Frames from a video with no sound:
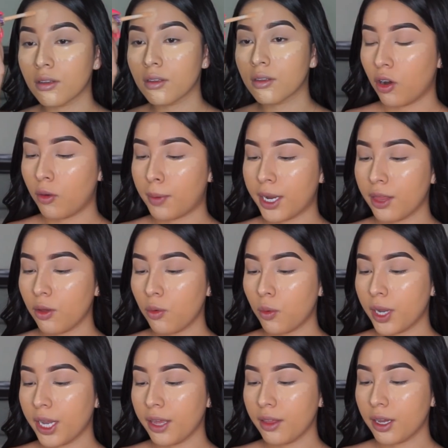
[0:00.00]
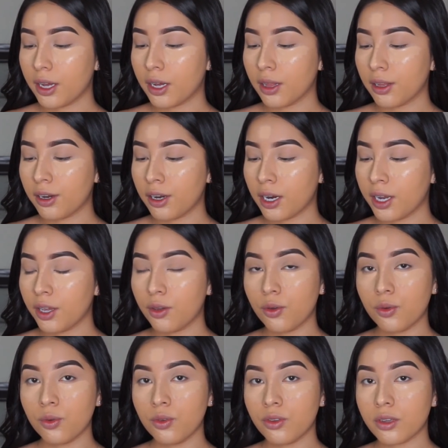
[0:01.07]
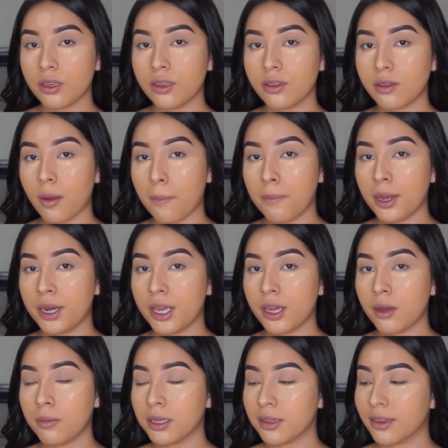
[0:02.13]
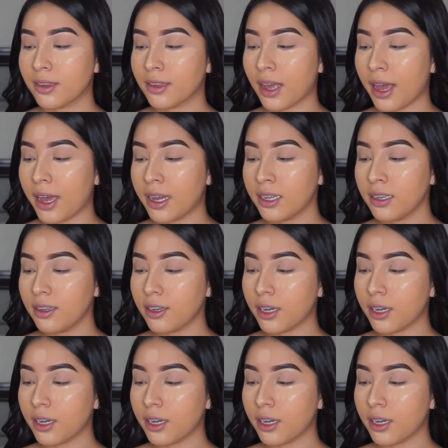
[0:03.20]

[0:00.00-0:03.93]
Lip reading: Oh, by the way, the color I use is medium sand.